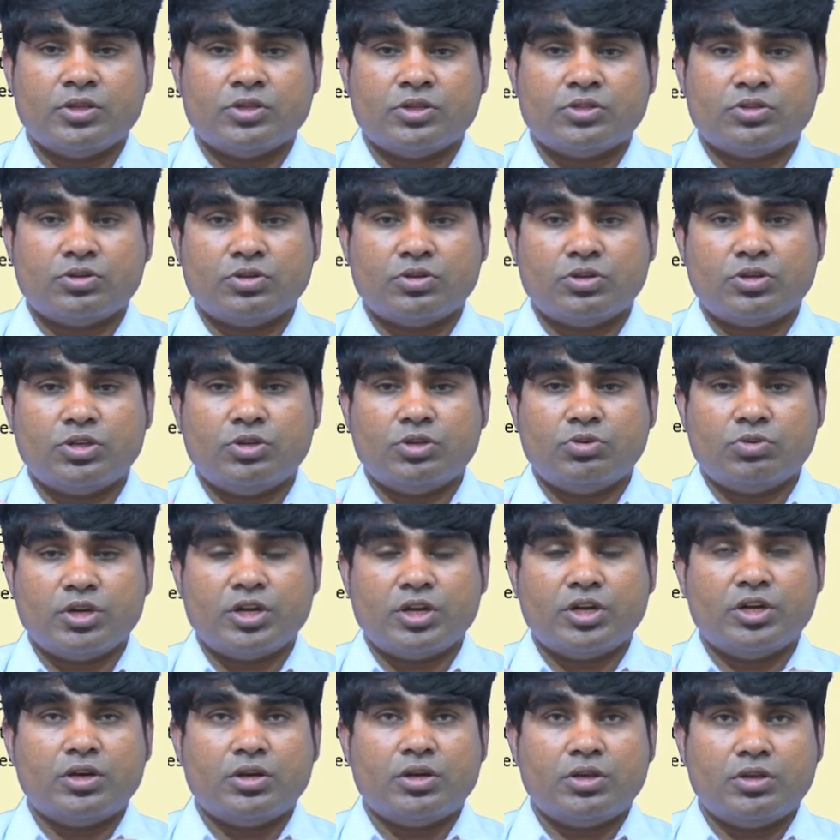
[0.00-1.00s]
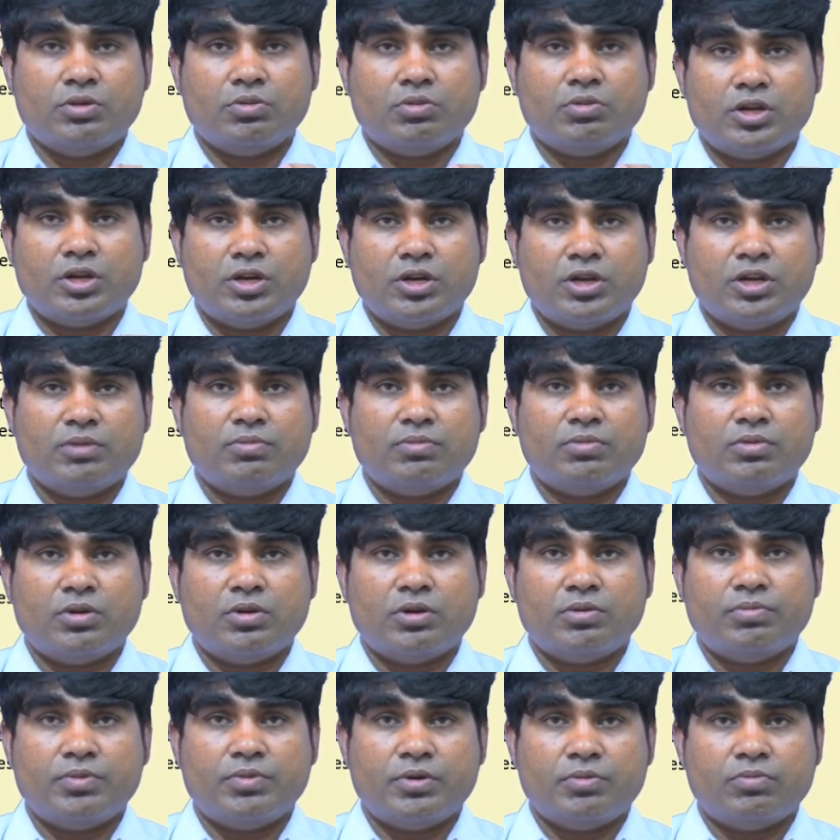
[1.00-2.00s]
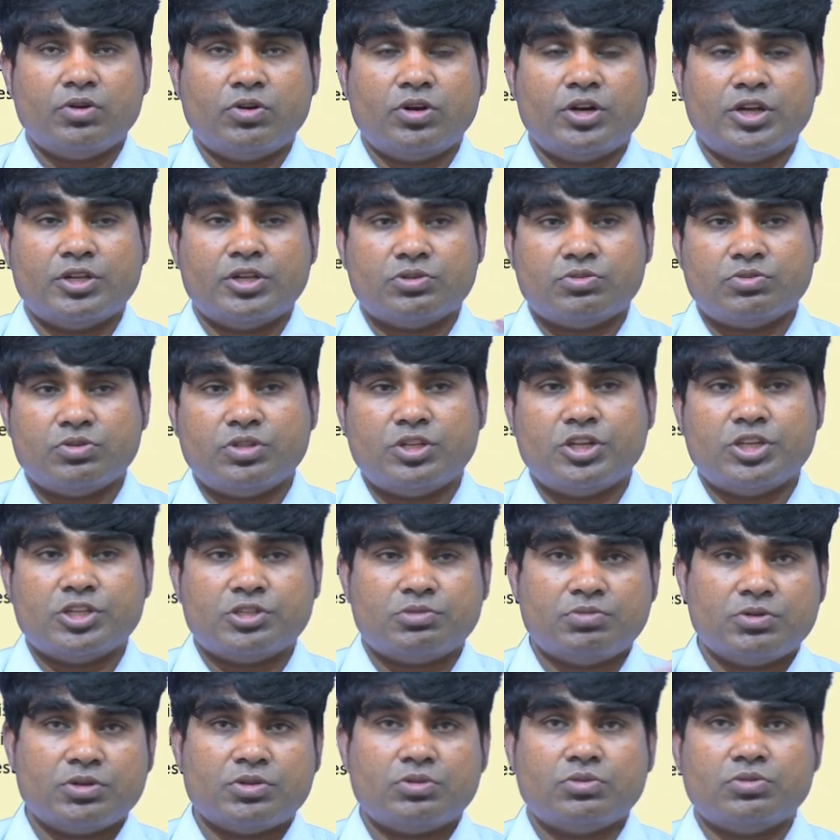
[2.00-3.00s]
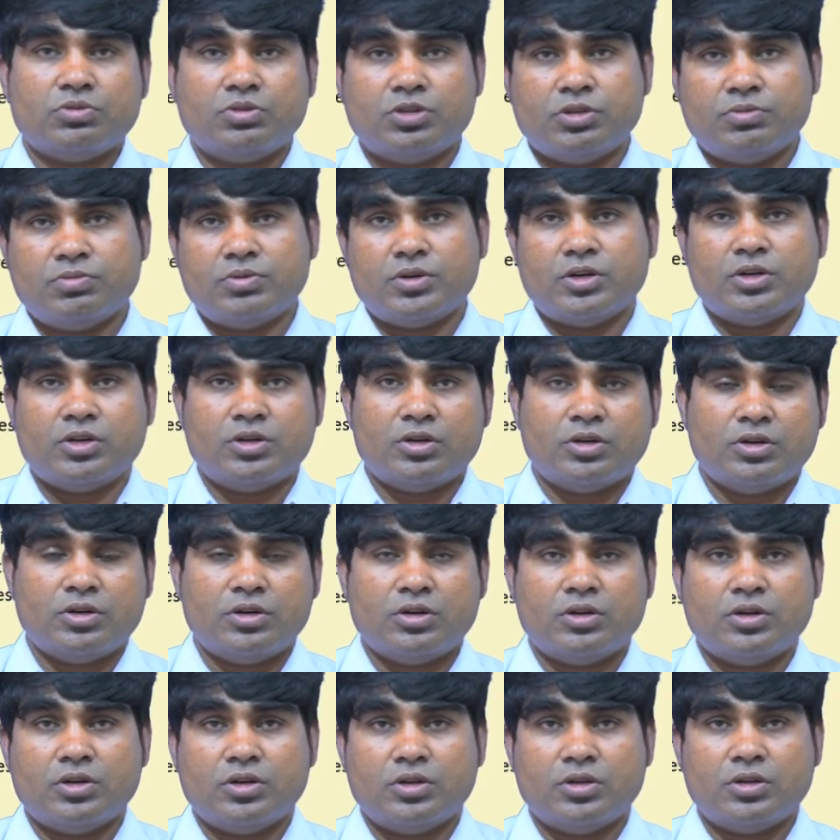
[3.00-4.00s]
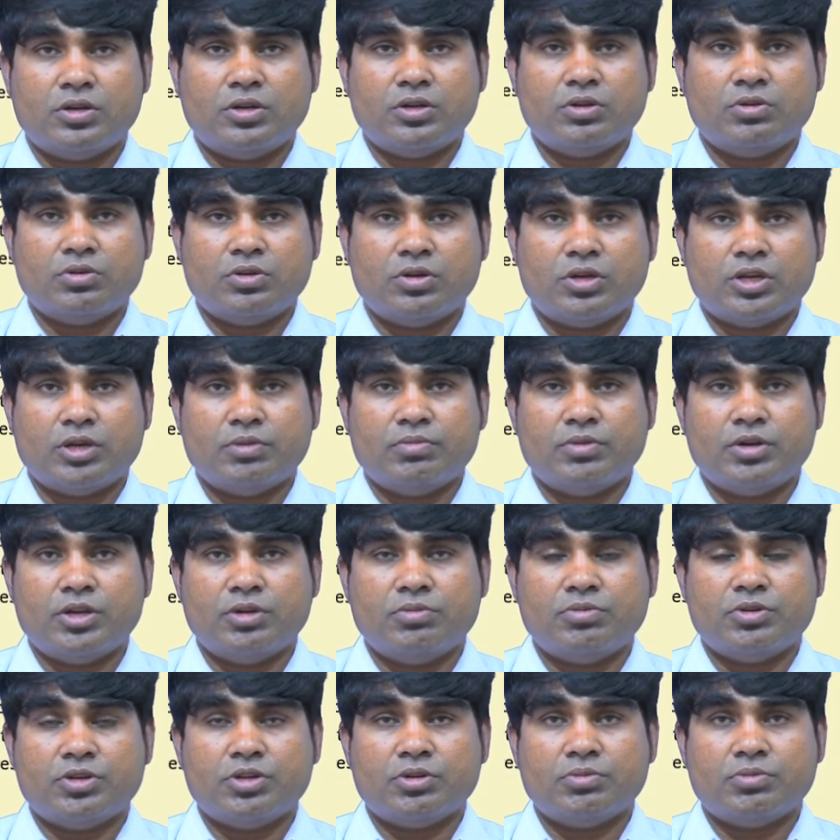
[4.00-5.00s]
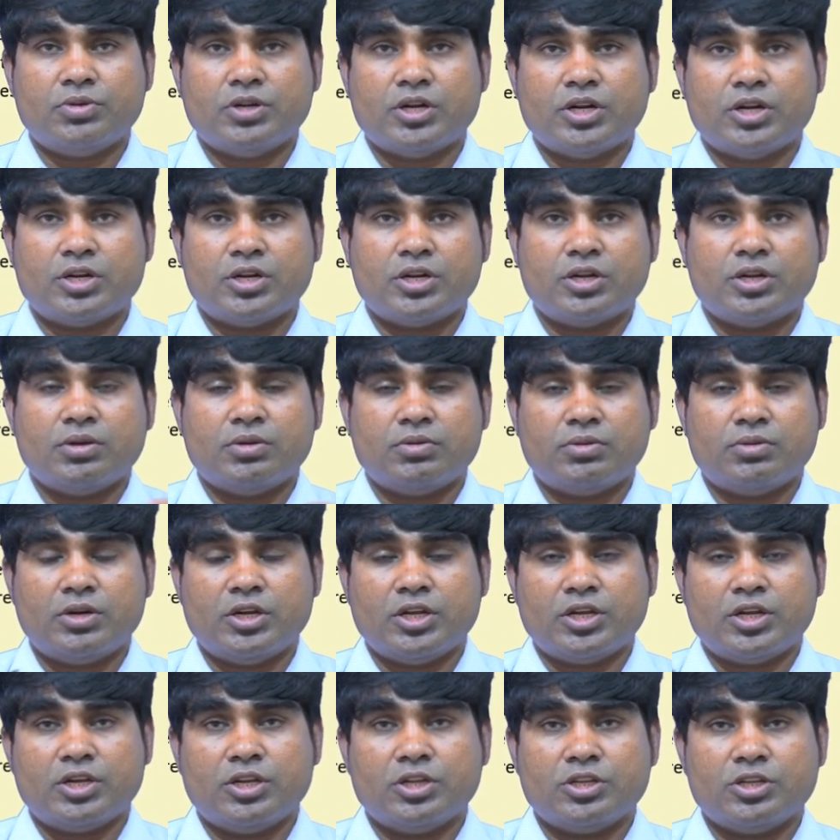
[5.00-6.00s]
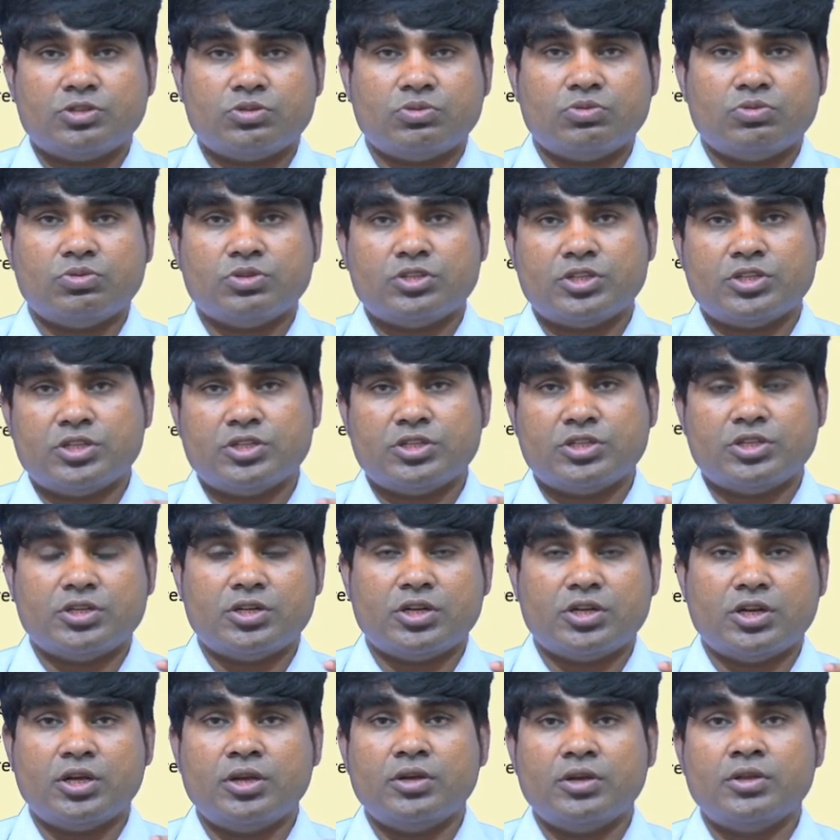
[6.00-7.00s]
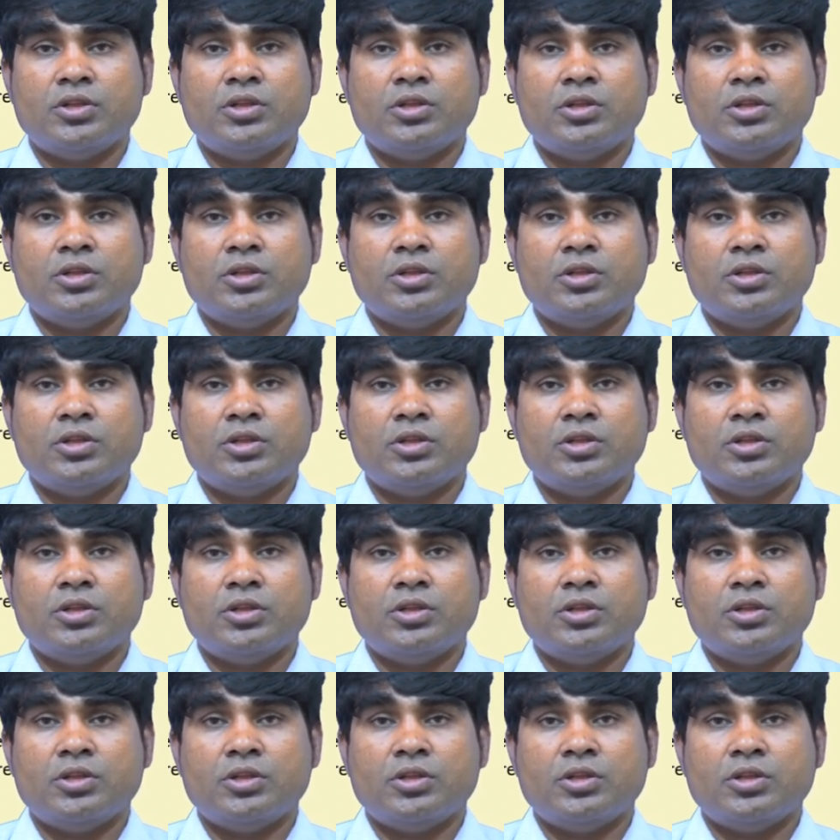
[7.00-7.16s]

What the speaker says: So, you can develop a models with respect to different availability of data, techniques, tools, etc.